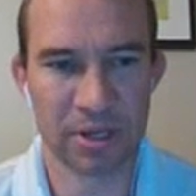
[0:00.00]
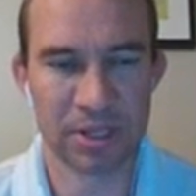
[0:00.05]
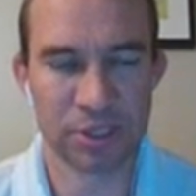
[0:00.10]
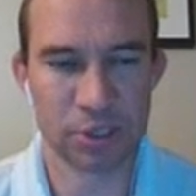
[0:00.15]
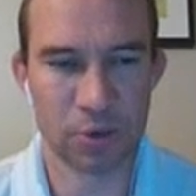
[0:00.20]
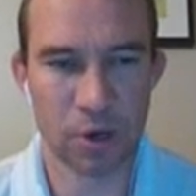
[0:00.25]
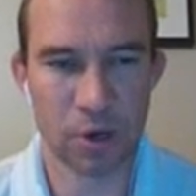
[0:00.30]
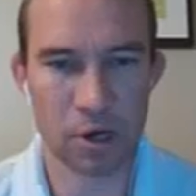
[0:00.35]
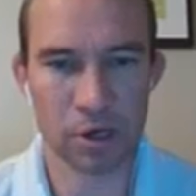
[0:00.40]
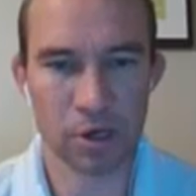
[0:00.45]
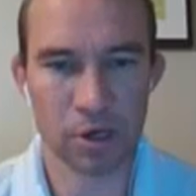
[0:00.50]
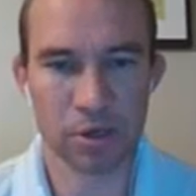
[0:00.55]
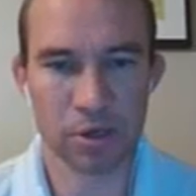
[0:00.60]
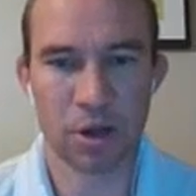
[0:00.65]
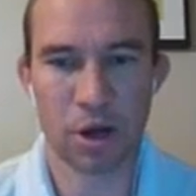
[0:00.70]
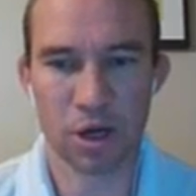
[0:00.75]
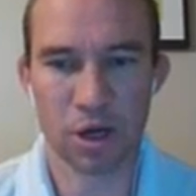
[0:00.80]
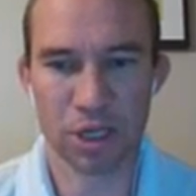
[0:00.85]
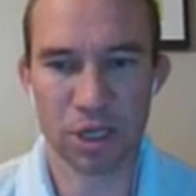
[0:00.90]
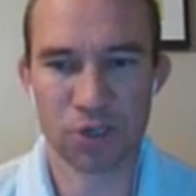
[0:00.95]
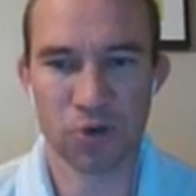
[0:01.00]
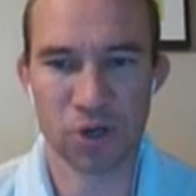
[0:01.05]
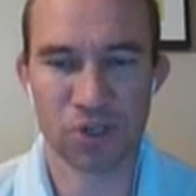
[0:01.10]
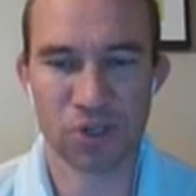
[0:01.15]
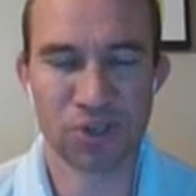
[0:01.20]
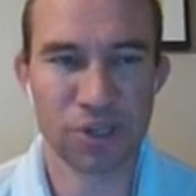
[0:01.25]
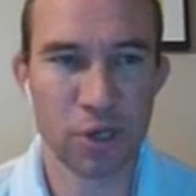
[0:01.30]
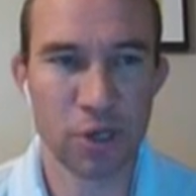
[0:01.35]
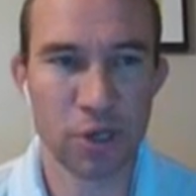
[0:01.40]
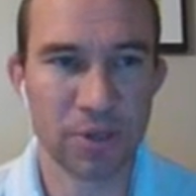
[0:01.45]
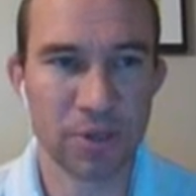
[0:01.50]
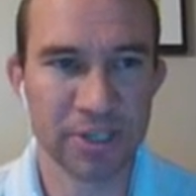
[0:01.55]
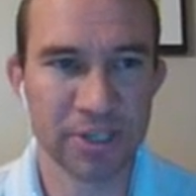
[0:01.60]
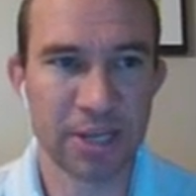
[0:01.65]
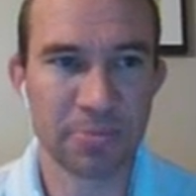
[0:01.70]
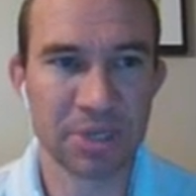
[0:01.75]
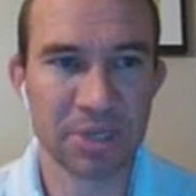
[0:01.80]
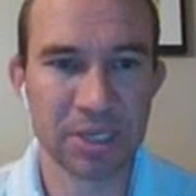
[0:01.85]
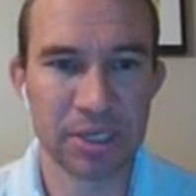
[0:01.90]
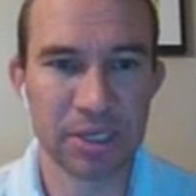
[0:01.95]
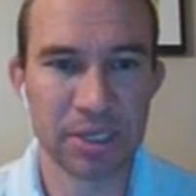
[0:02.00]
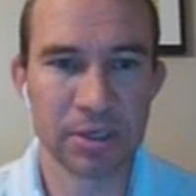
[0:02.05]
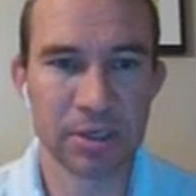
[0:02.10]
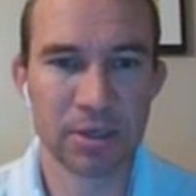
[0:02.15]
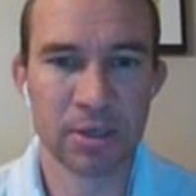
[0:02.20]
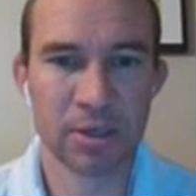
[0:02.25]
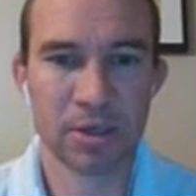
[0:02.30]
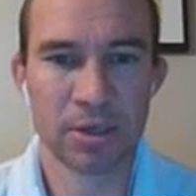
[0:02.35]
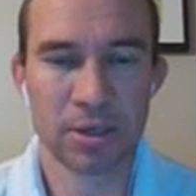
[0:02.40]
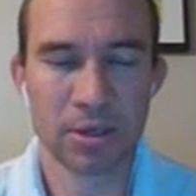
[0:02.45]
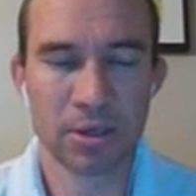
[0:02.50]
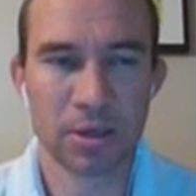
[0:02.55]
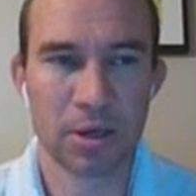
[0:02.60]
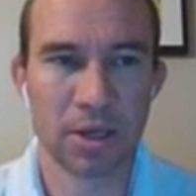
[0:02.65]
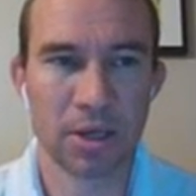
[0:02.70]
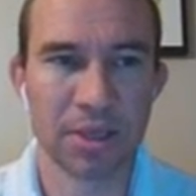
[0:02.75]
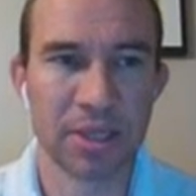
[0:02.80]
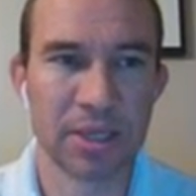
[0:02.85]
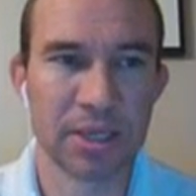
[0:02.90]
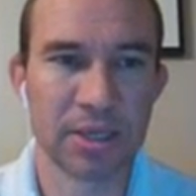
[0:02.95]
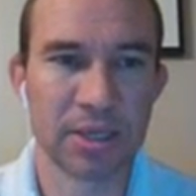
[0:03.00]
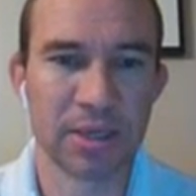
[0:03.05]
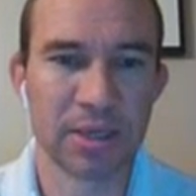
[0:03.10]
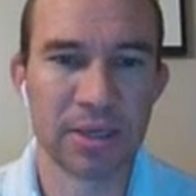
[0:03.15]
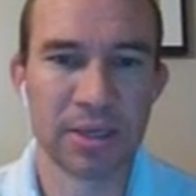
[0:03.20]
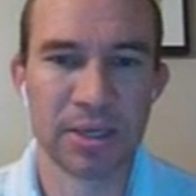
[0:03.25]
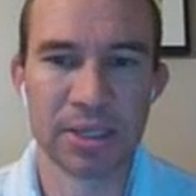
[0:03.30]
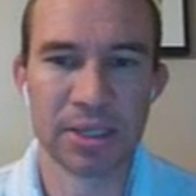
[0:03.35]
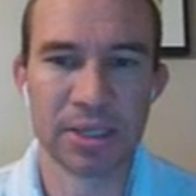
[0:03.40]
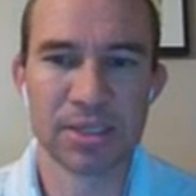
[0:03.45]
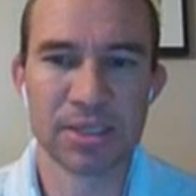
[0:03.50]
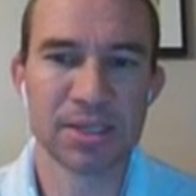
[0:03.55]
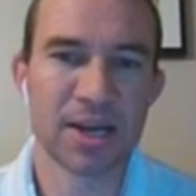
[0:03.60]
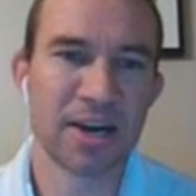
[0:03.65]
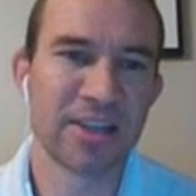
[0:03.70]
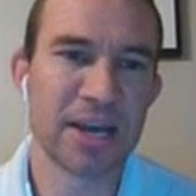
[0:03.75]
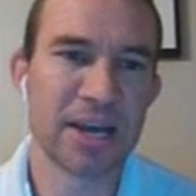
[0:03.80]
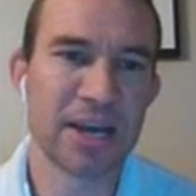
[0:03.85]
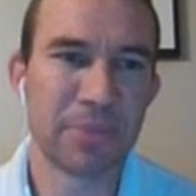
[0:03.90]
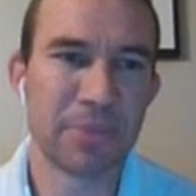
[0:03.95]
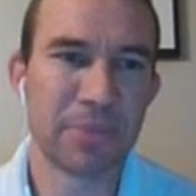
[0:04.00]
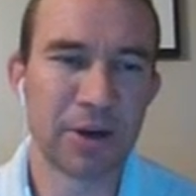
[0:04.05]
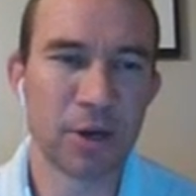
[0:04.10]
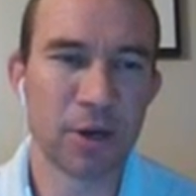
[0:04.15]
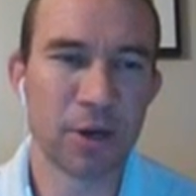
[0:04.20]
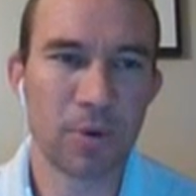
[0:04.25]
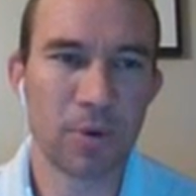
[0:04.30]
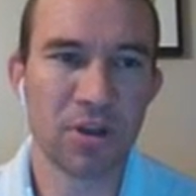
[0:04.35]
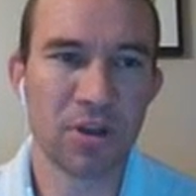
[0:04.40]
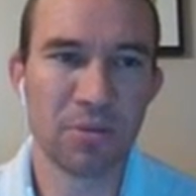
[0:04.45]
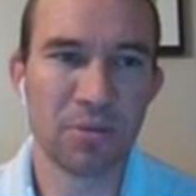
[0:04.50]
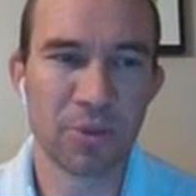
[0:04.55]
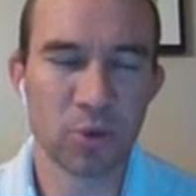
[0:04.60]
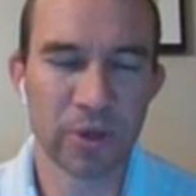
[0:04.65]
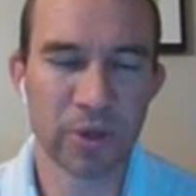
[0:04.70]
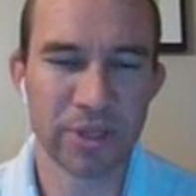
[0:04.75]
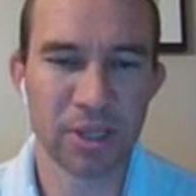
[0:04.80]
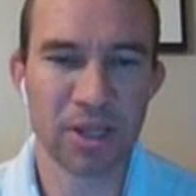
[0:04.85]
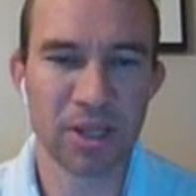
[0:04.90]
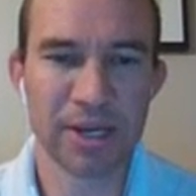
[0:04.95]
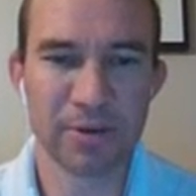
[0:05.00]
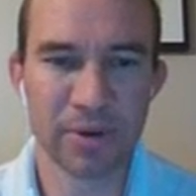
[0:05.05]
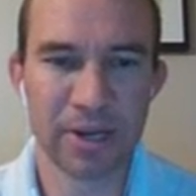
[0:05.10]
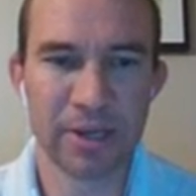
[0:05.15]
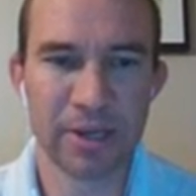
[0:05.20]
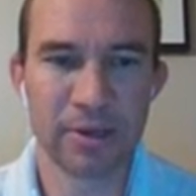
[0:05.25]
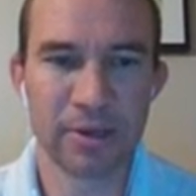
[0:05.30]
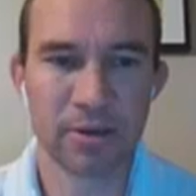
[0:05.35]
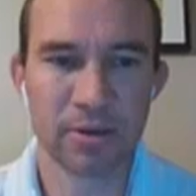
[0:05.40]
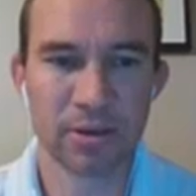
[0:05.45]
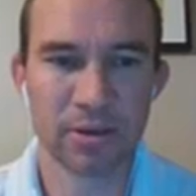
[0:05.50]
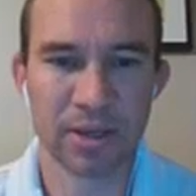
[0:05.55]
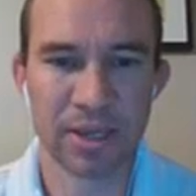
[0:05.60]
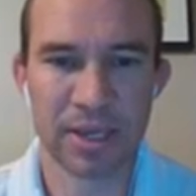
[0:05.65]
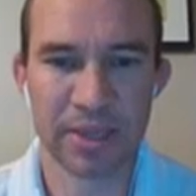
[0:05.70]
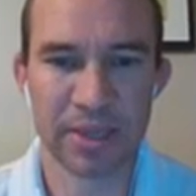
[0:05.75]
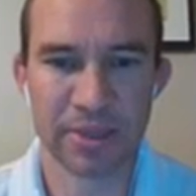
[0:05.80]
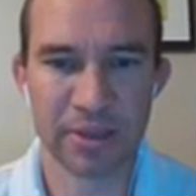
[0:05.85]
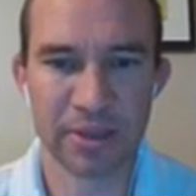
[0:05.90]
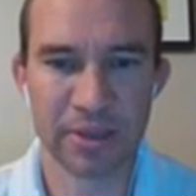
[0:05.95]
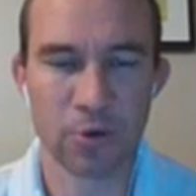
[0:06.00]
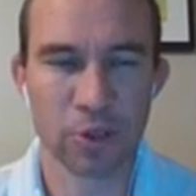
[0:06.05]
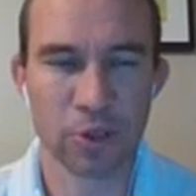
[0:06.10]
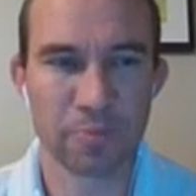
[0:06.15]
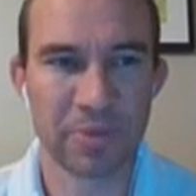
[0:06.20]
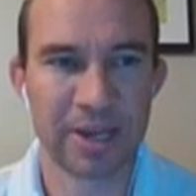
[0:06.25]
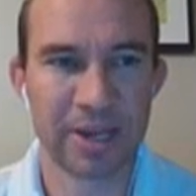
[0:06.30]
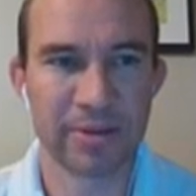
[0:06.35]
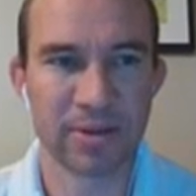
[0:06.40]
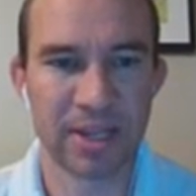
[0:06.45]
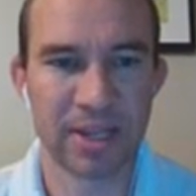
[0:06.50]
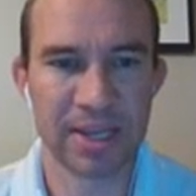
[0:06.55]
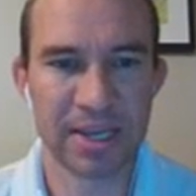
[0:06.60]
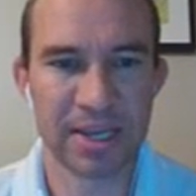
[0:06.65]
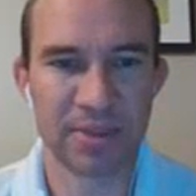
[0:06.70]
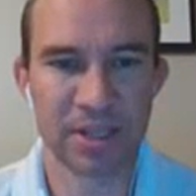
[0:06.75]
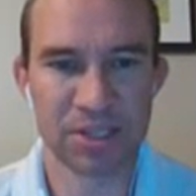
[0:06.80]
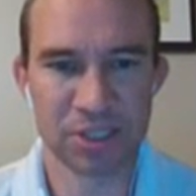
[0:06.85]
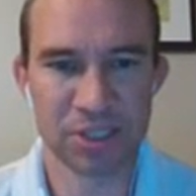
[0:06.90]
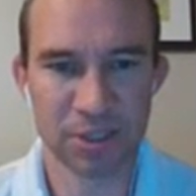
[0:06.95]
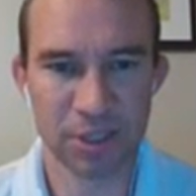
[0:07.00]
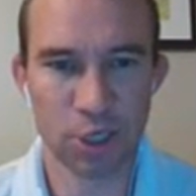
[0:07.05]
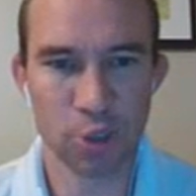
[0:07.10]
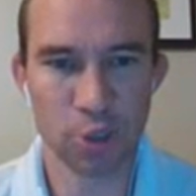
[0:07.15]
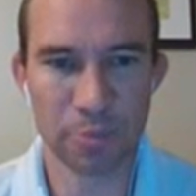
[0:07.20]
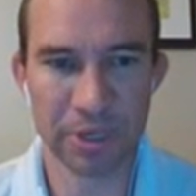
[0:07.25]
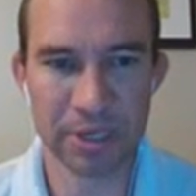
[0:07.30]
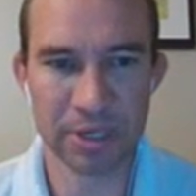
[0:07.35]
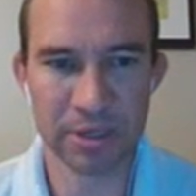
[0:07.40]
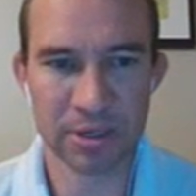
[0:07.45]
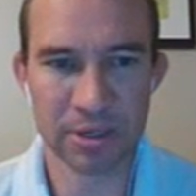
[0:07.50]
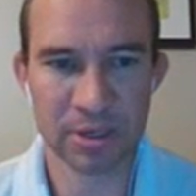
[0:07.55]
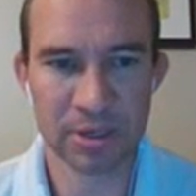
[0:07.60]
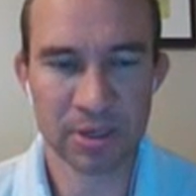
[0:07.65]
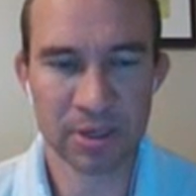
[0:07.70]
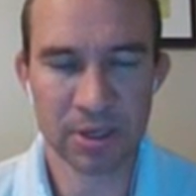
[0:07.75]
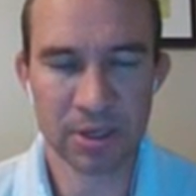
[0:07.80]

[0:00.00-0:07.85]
And so our construction zone is going to be on the inside of that barrier wall in between the light rail and the northbound lane that's still open.